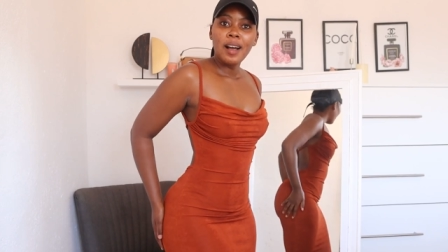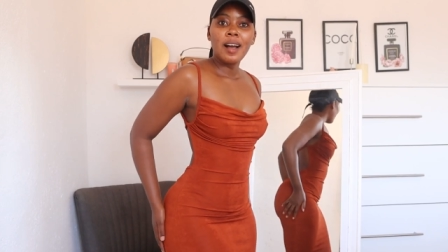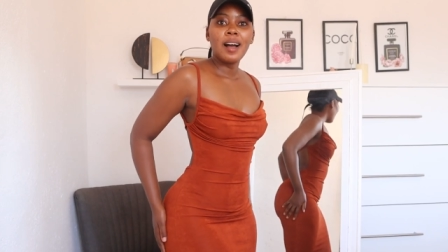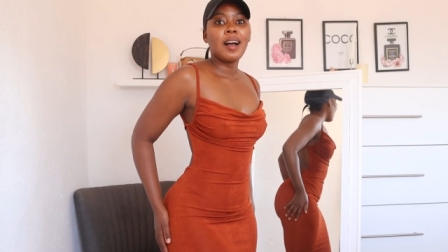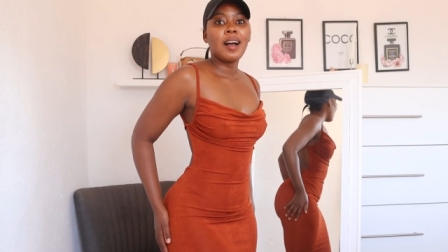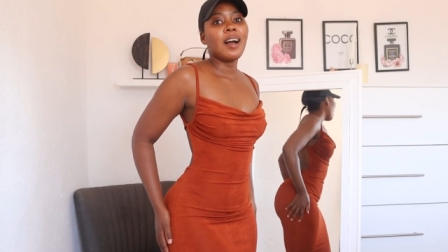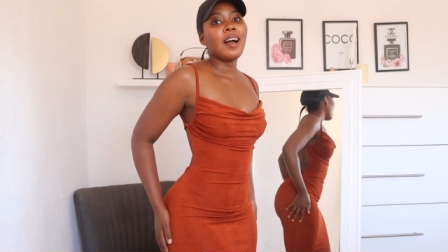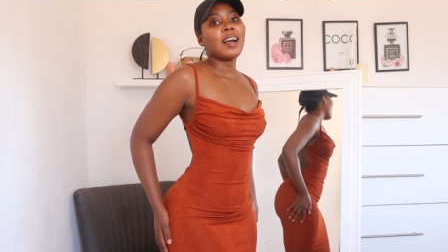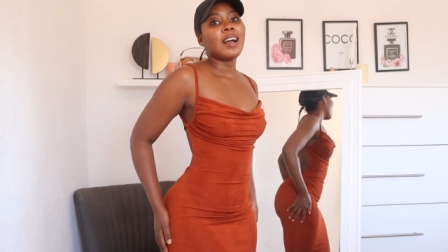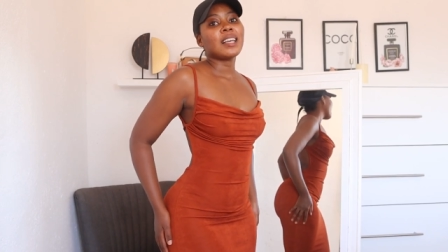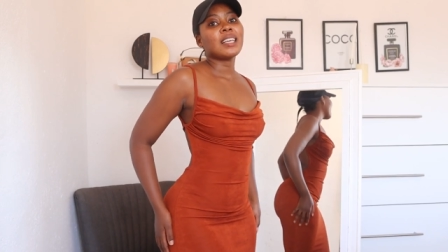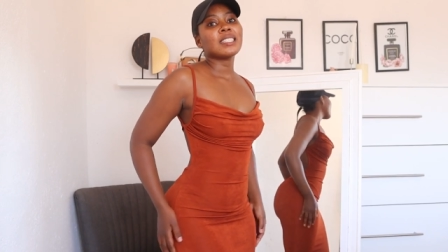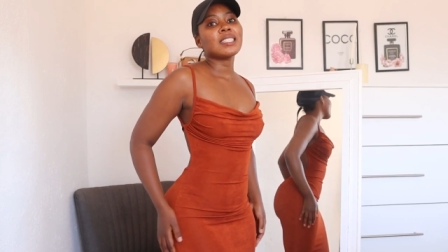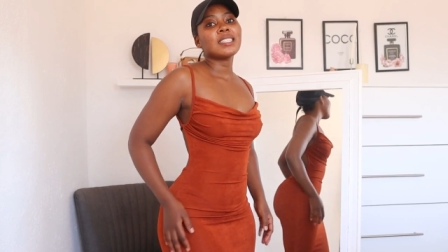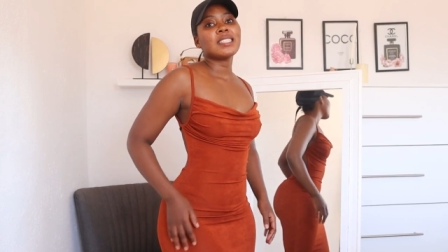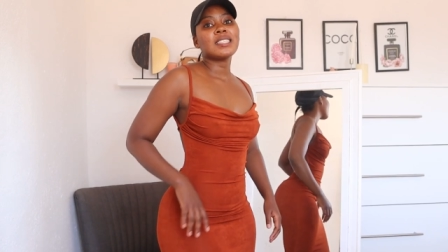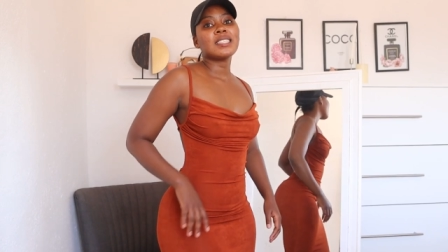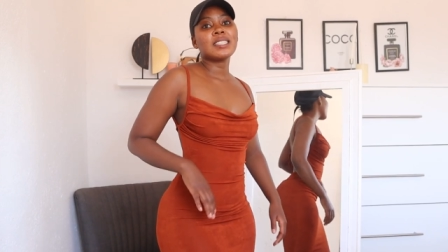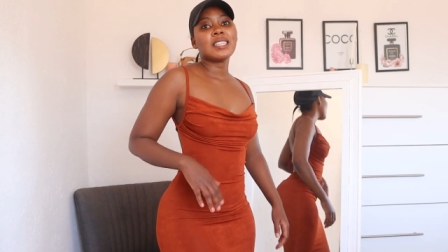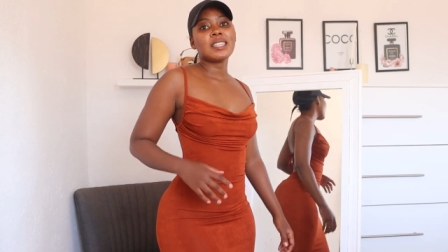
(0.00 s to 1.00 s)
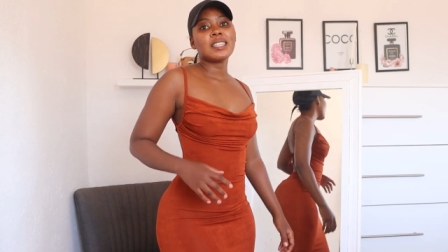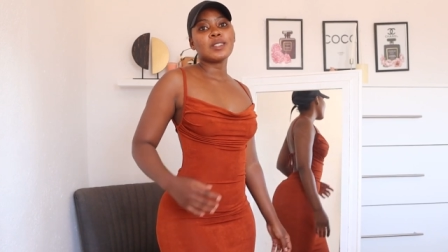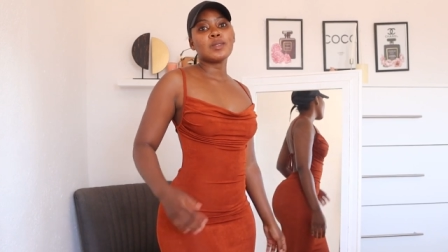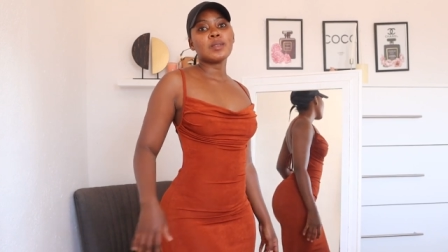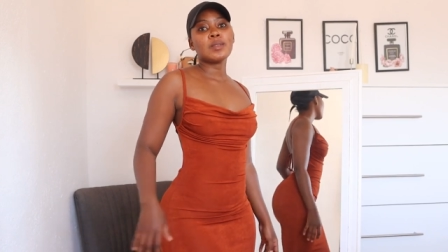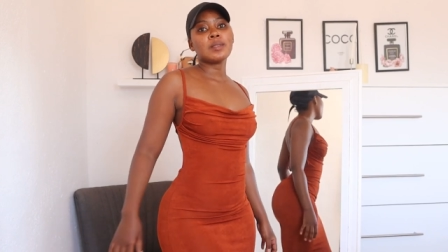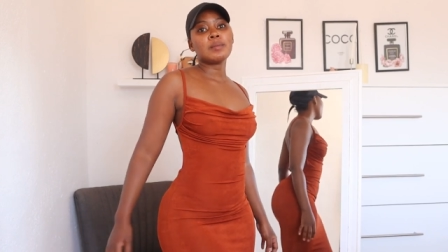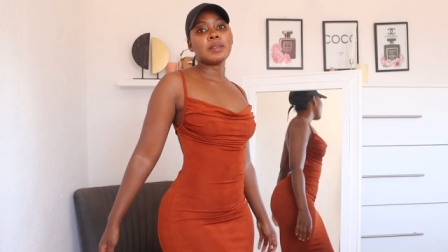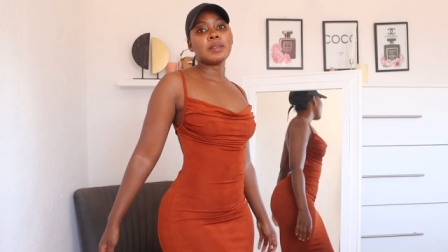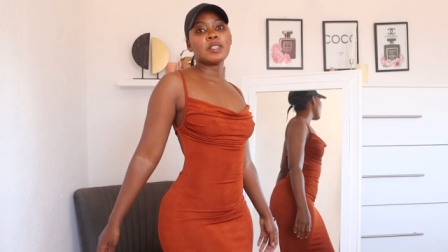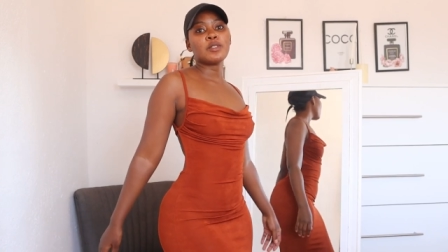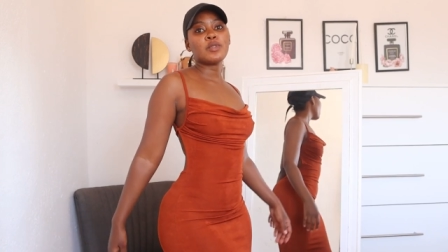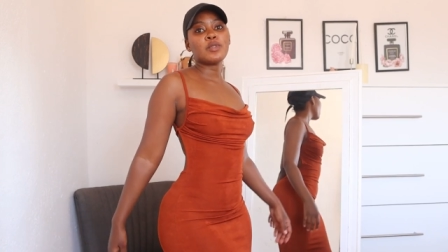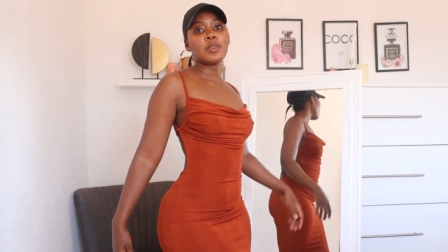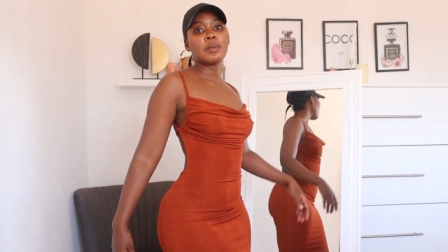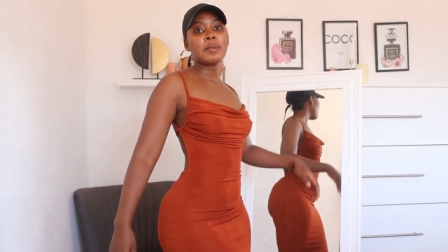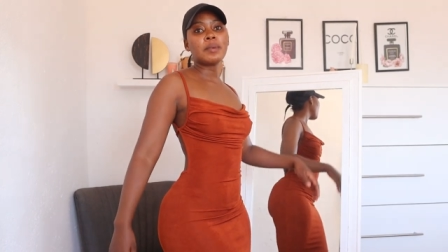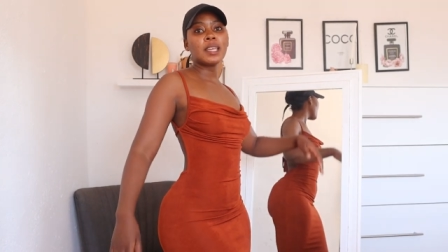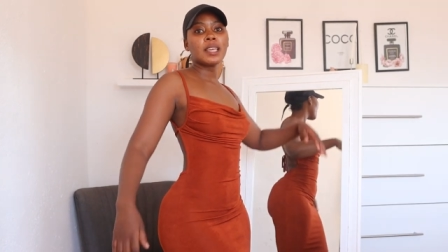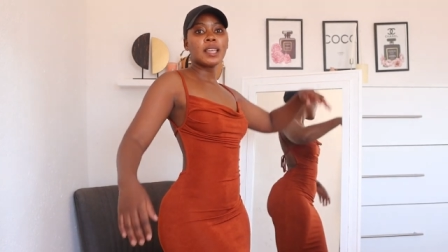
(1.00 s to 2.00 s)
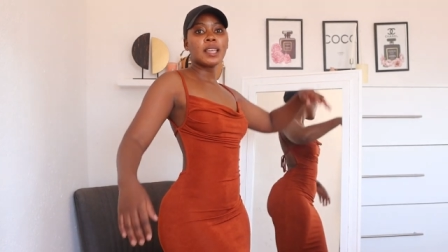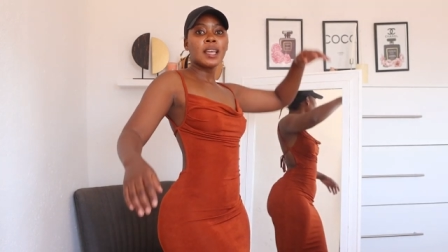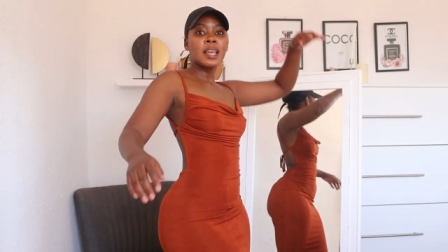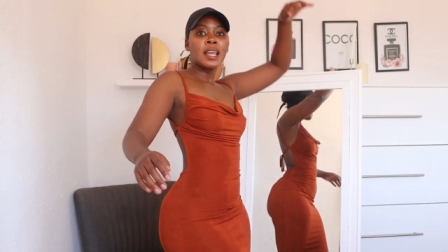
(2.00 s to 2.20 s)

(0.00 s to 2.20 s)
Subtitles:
I guess this dress was meant for me.